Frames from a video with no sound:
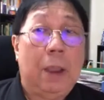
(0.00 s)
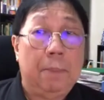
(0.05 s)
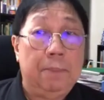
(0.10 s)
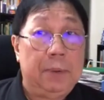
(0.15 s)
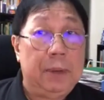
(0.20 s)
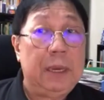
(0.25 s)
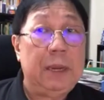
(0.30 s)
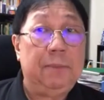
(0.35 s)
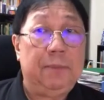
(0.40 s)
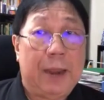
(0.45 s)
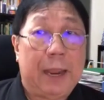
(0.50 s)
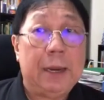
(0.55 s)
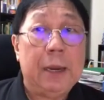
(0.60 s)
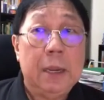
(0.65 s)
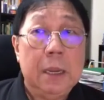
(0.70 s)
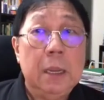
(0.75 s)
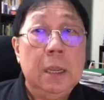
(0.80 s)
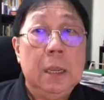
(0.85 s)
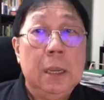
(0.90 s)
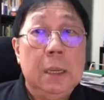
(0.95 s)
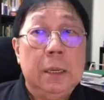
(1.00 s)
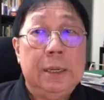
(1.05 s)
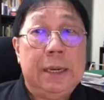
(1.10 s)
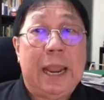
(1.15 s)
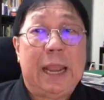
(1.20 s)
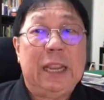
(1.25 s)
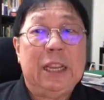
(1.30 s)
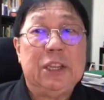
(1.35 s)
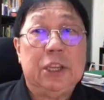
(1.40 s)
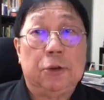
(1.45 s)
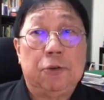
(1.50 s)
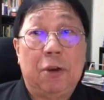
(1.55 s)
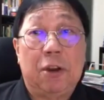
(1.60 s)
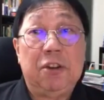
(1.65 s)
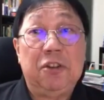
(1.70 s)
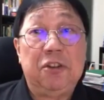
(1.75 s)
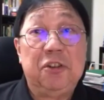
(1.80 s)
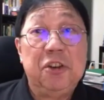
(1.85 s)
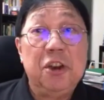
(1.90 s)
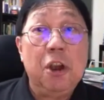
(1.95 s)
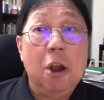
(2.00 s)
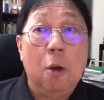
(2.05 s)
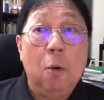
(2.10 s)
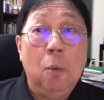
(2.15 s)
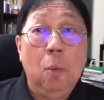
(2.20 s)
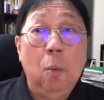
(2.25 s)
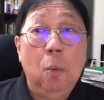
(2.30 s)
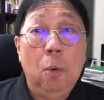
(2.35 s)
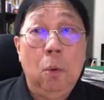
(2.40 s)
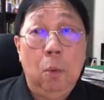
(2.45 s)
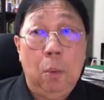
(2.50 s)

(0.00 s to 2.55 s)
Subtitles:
I believe that is a traditional